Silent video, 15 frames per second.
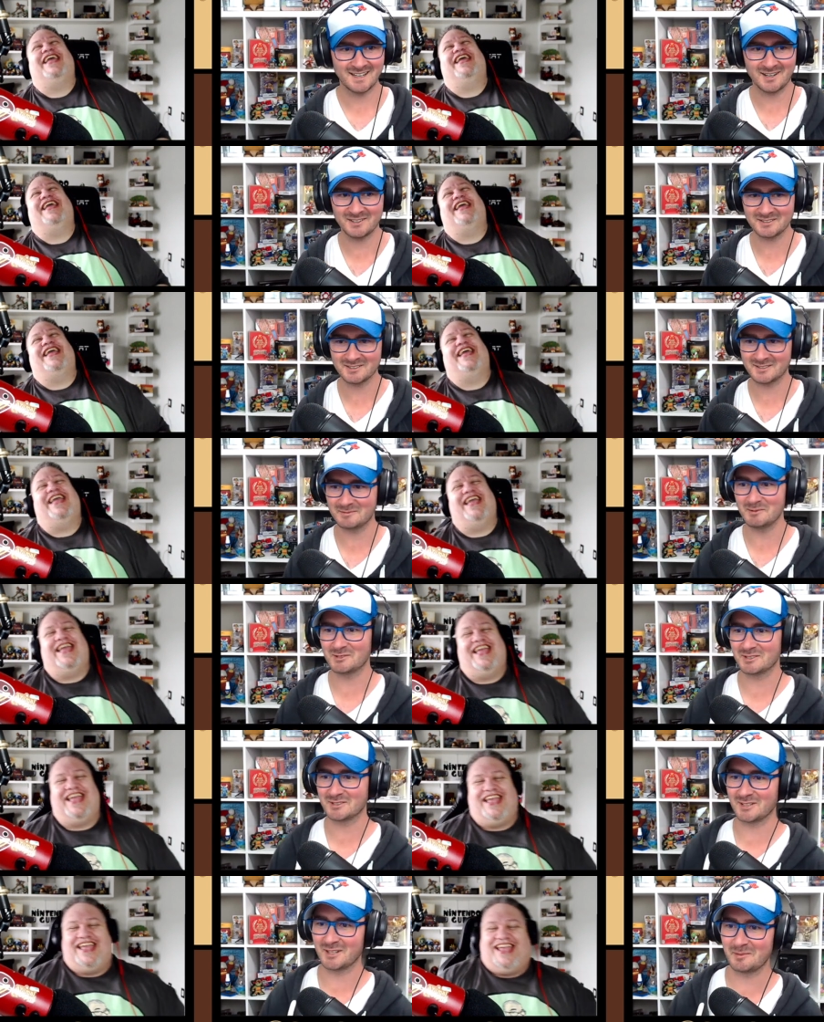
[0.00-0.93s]
Speaker 1: all the
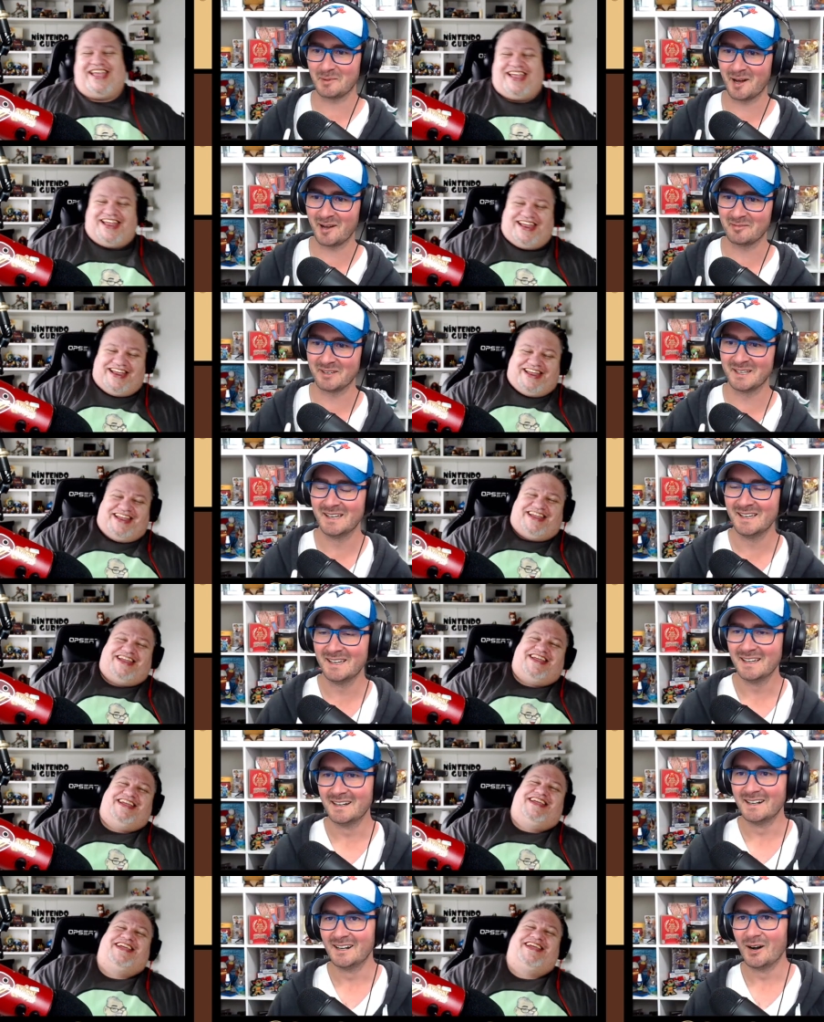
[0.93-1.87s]
smooches on the Bobby
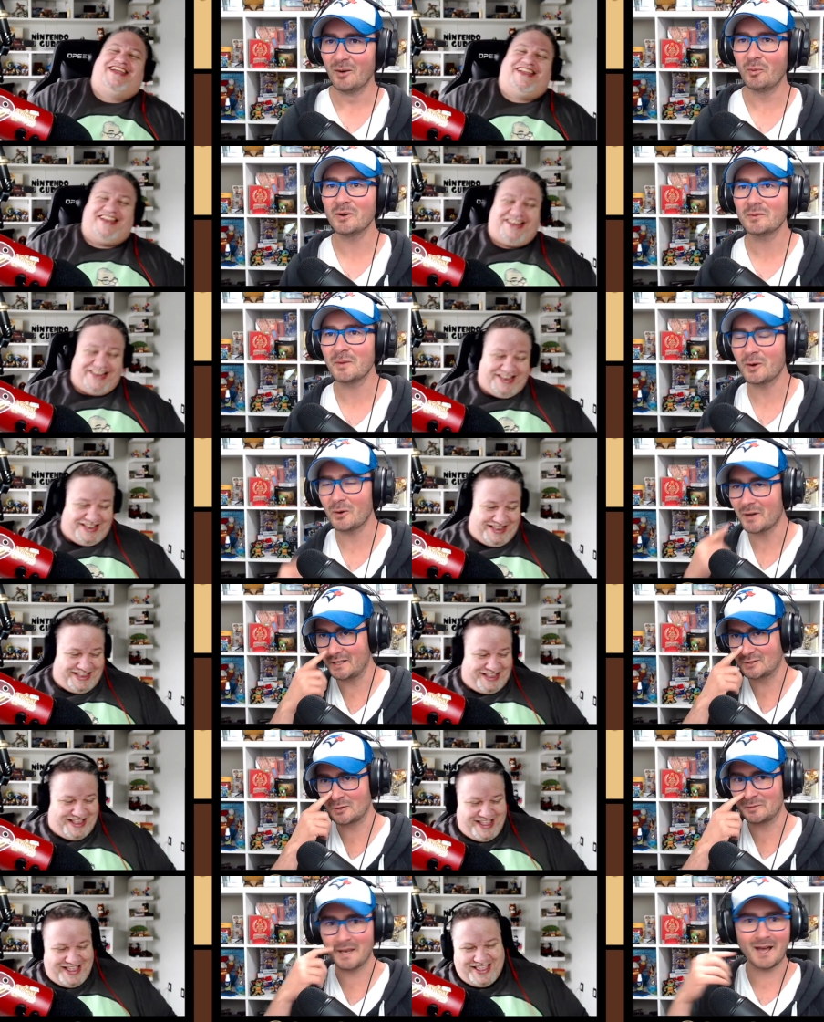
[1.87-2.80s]
well,
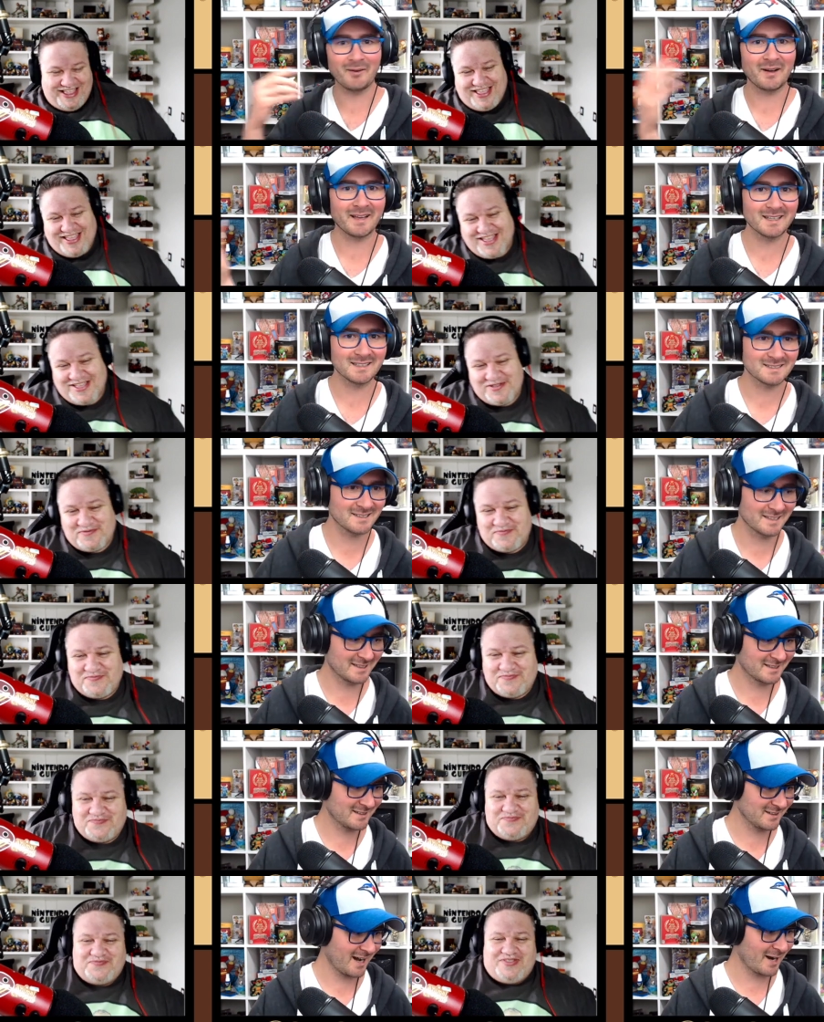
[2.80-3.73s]
okay, so now I guess
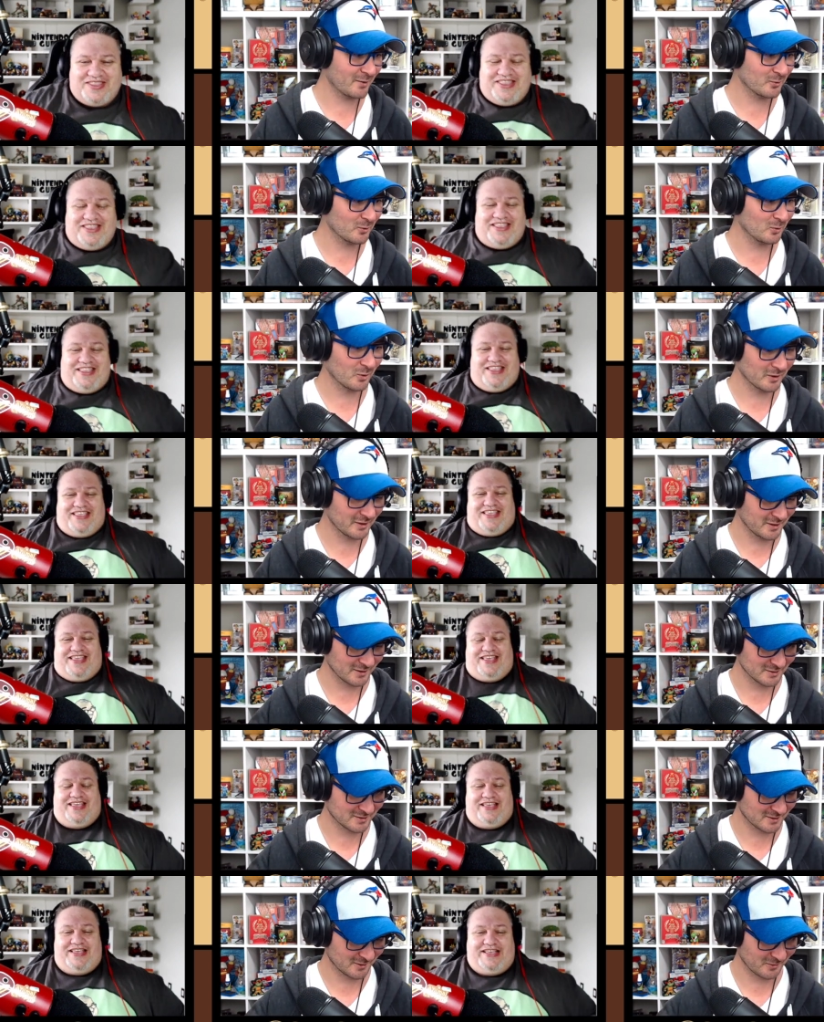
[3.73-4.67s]
like Hyrule
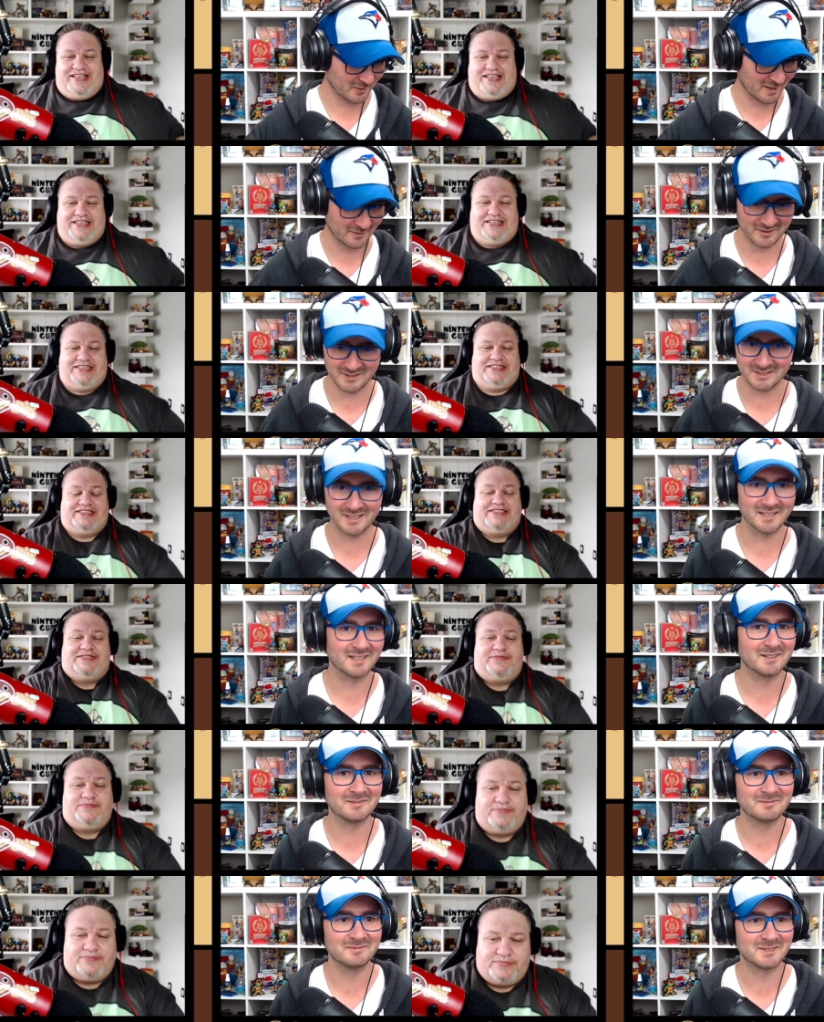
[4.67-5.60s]
Warriors or whatever is
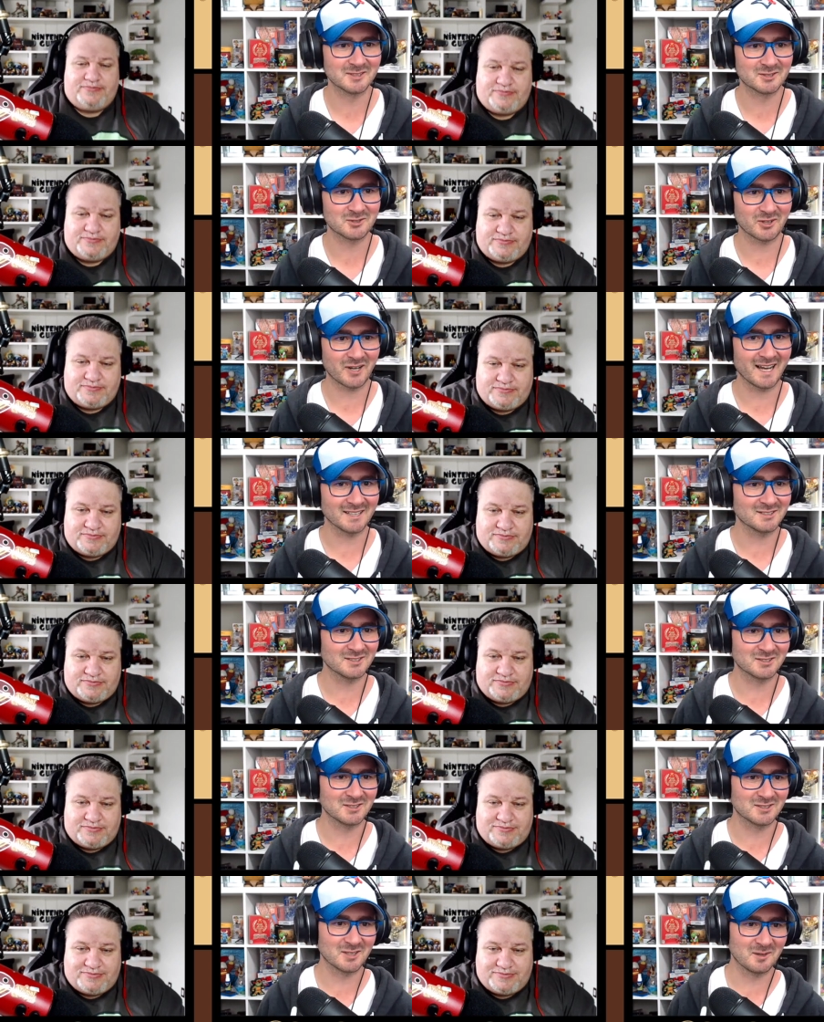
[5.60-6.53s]
gonna just trash.
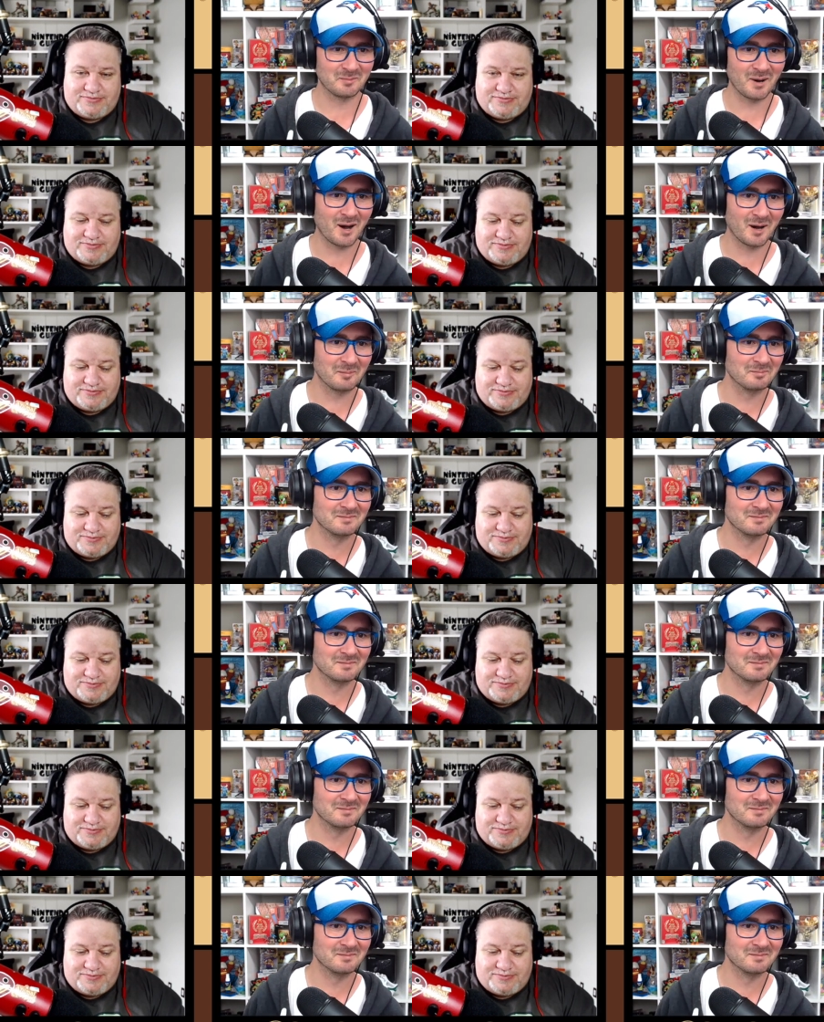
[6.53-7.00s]
It's just gonna bomb